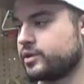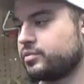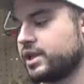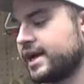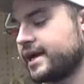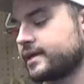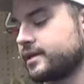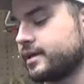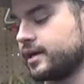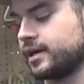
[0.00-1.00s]
the black.
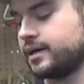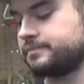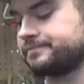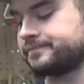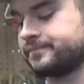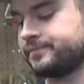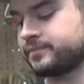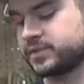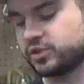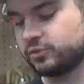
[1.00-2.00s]

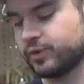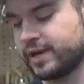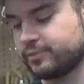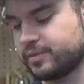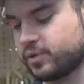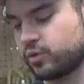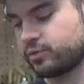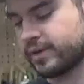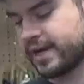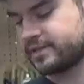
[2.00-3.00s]
So red ripcord
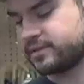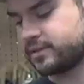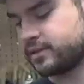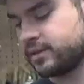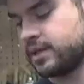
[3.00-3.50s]
rest.